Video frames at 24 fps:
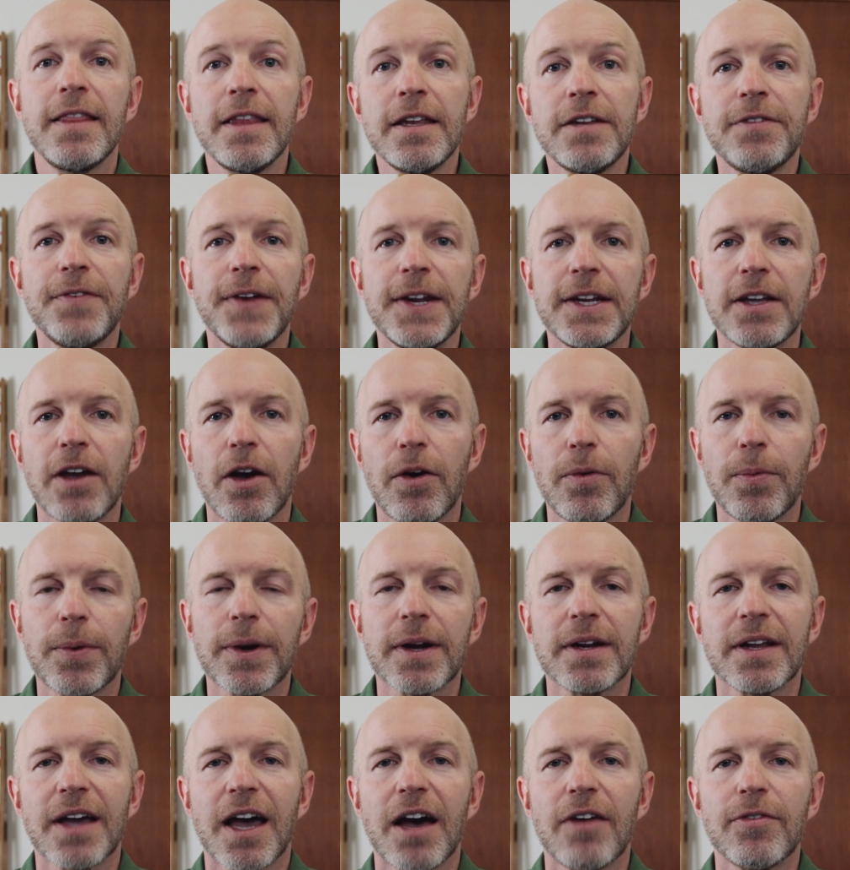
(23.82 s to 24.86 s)
In this video, we're
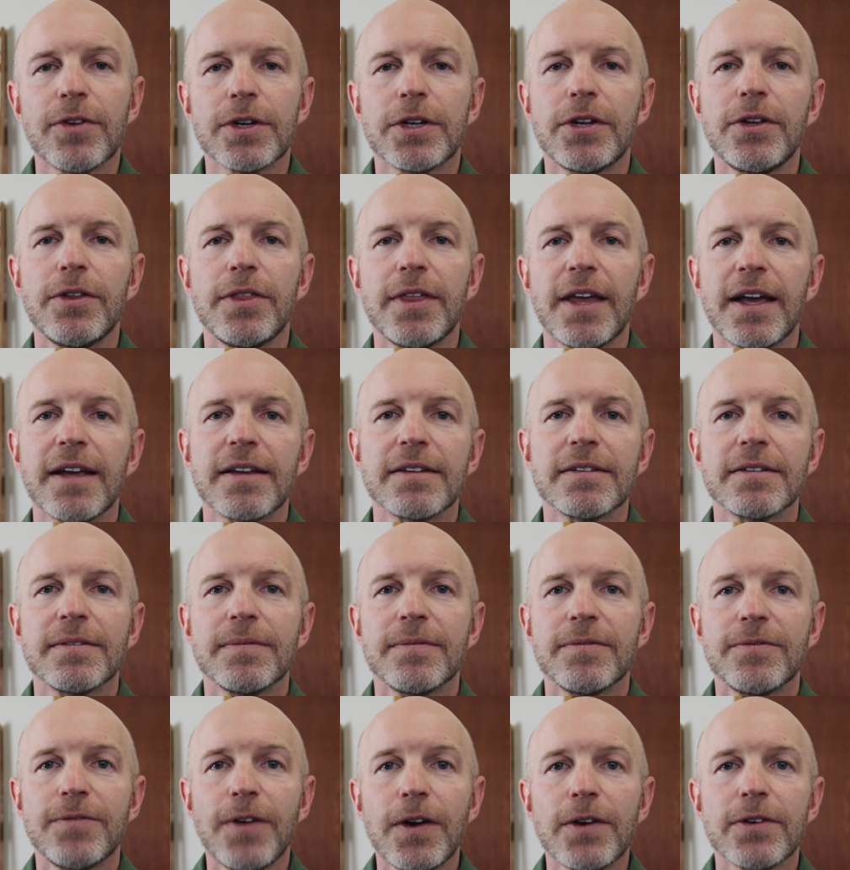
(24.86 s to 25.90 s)
gonna cover two things.
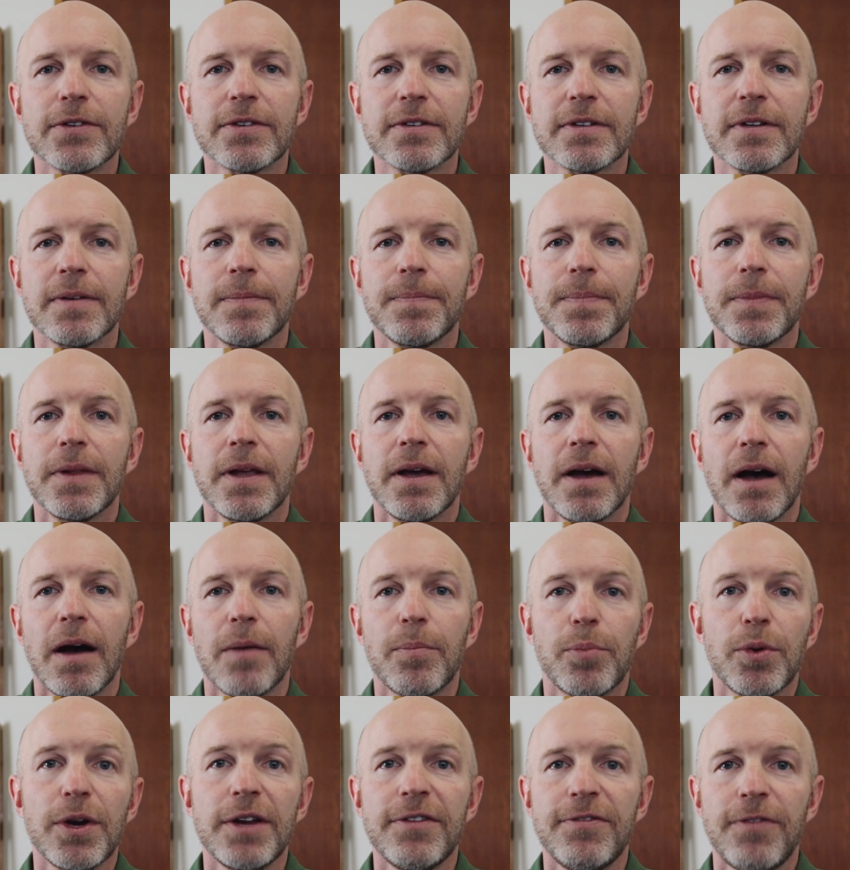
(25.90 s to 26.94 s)
First, a
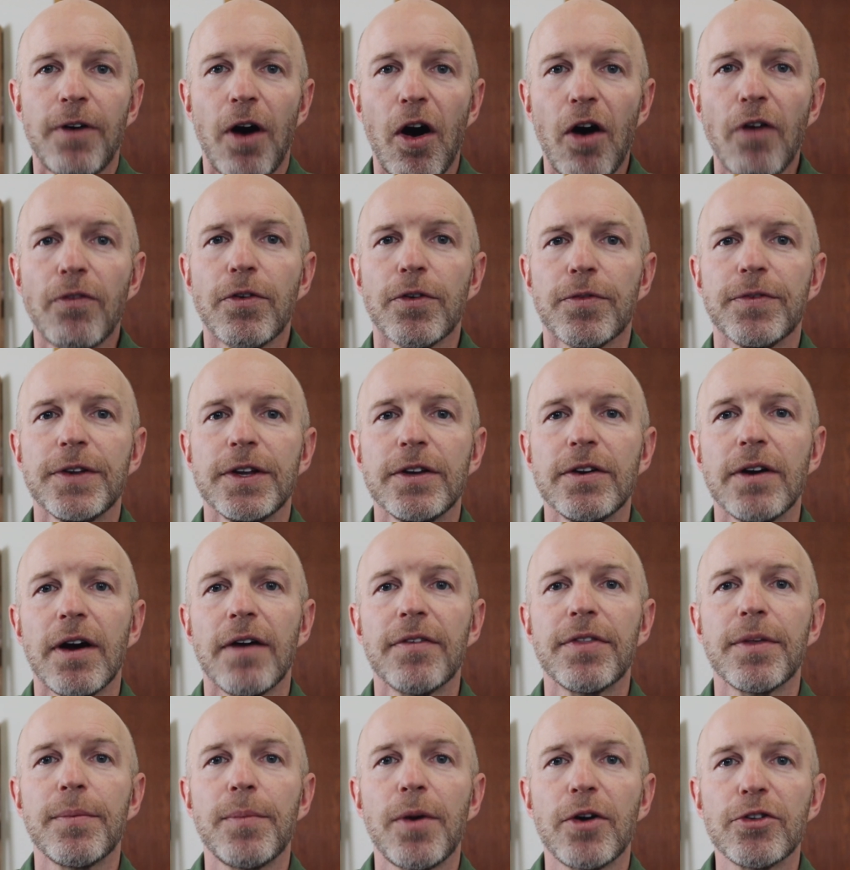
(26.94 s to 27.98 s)
brief overview
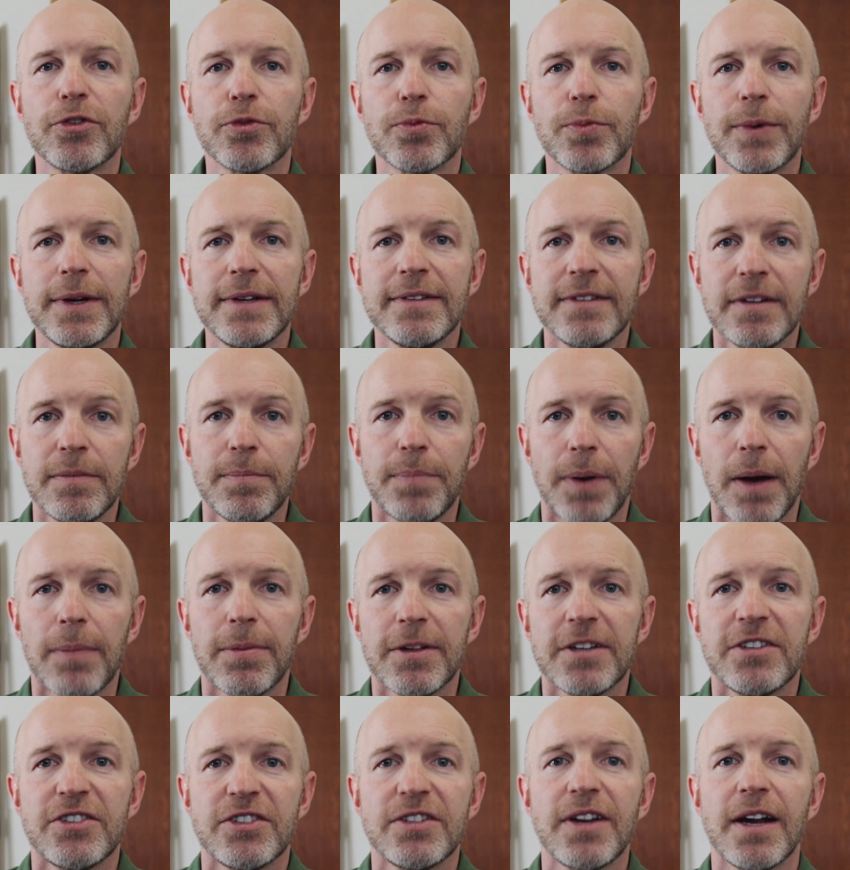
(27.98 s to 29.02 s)
of the most recent
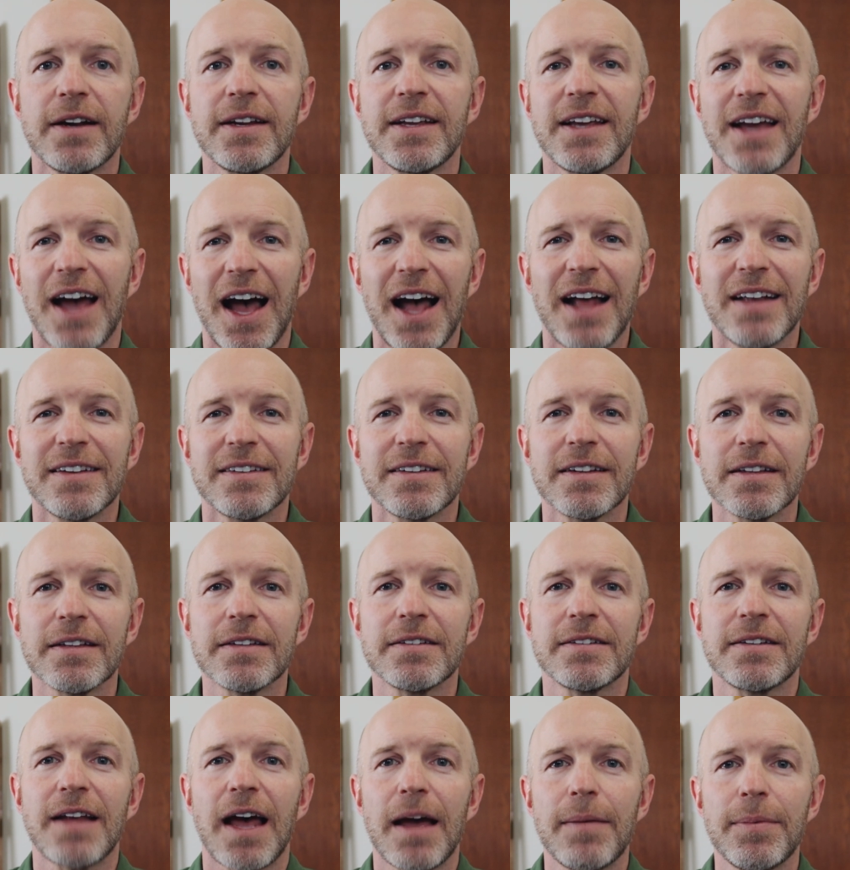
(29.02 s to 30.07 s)
published study on
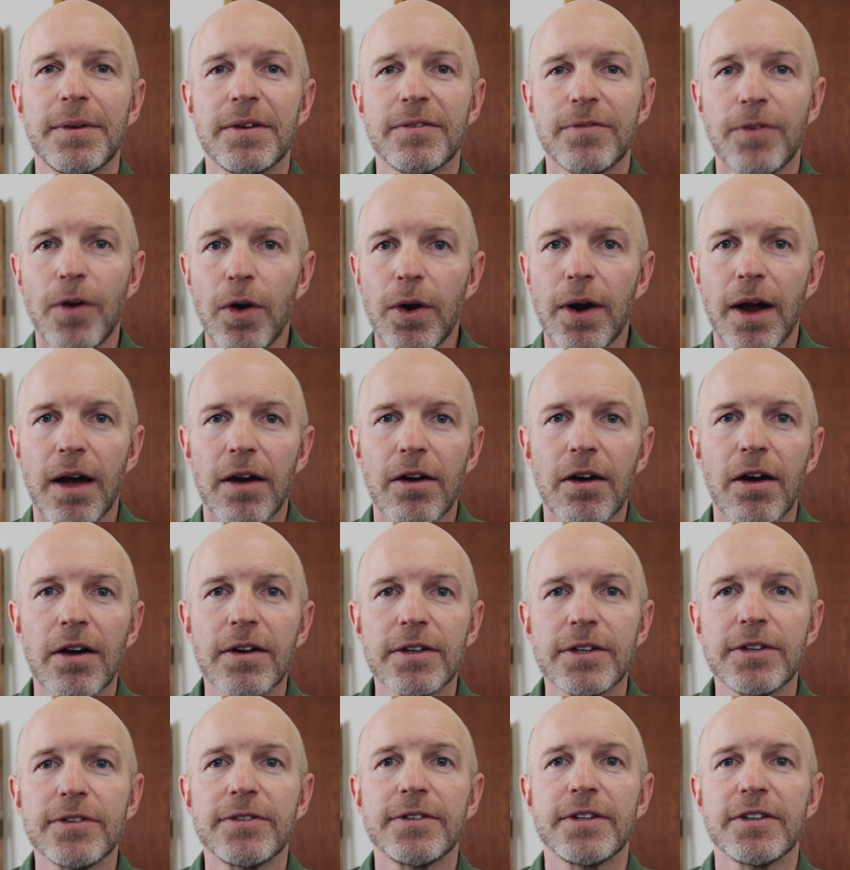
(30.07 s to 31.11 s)
psilocybin for
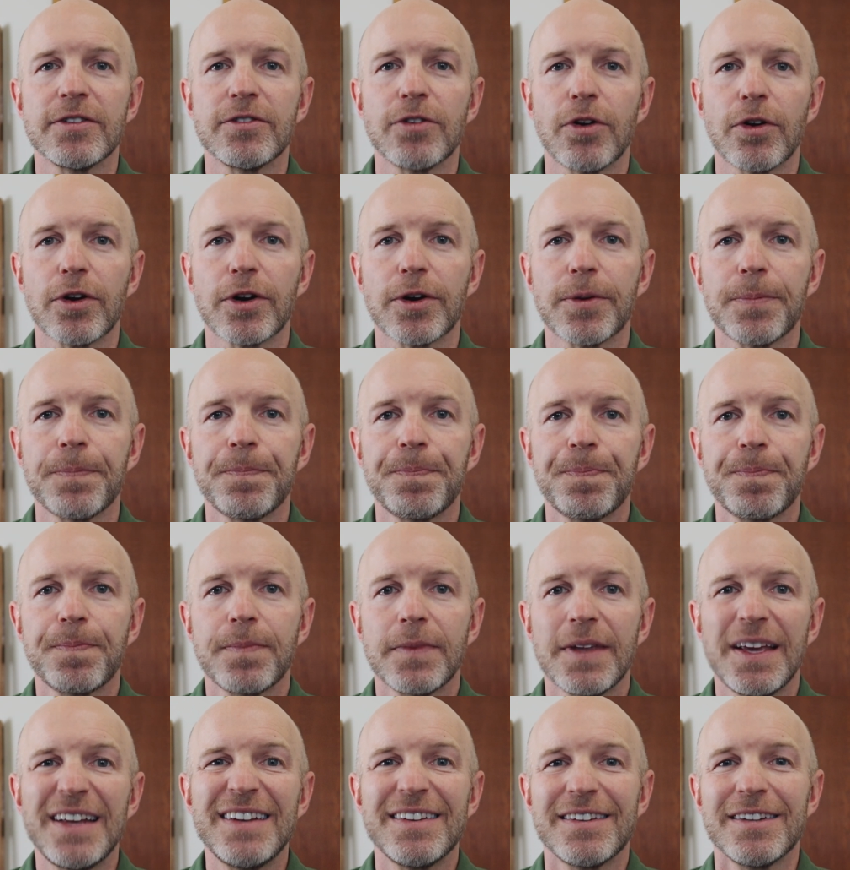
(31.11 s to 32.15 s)
alcohol use disorder.
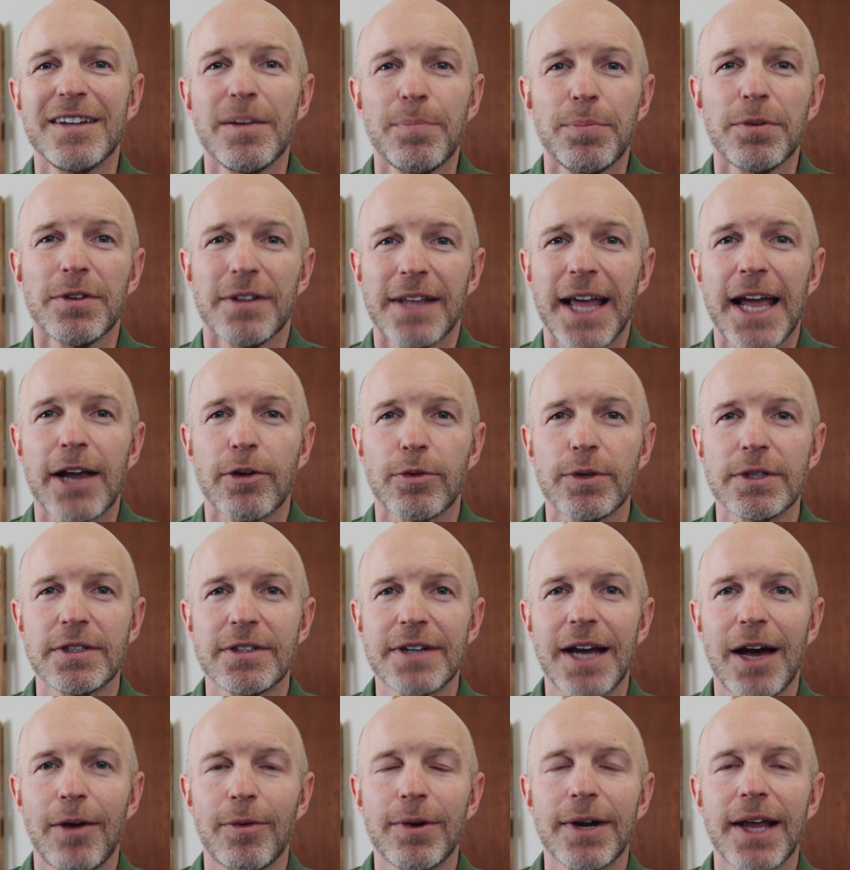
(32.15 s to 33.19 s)
In simple
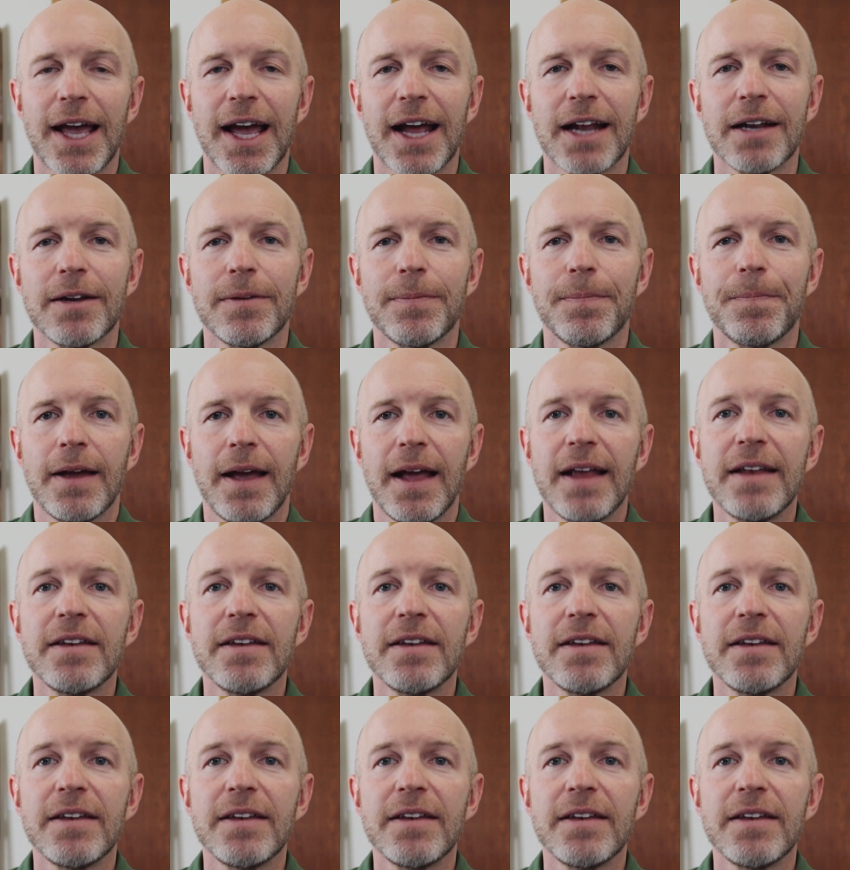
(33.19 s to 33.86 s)
language, I would add.